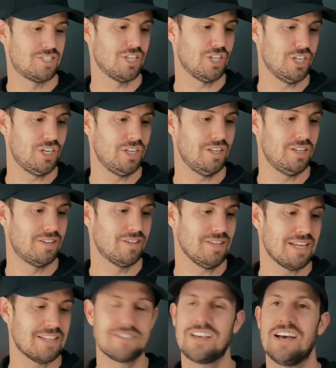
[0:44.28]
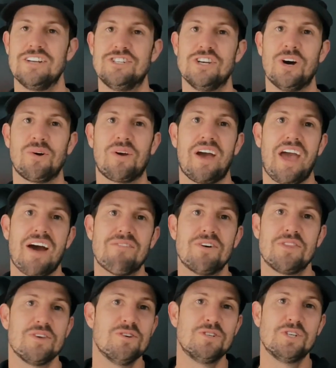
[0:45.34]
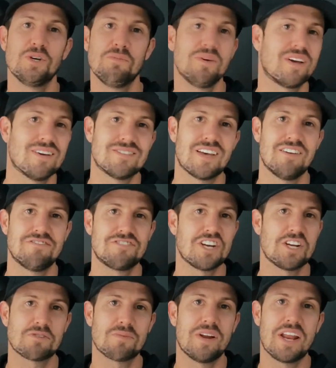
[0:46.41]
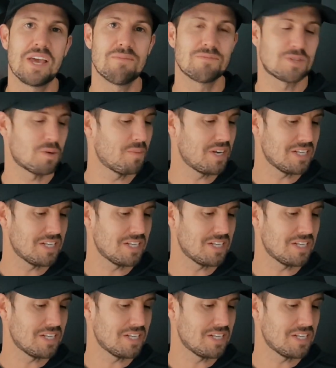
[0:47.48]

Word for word: a little inside joke I have with YouTube because I've changed my name so many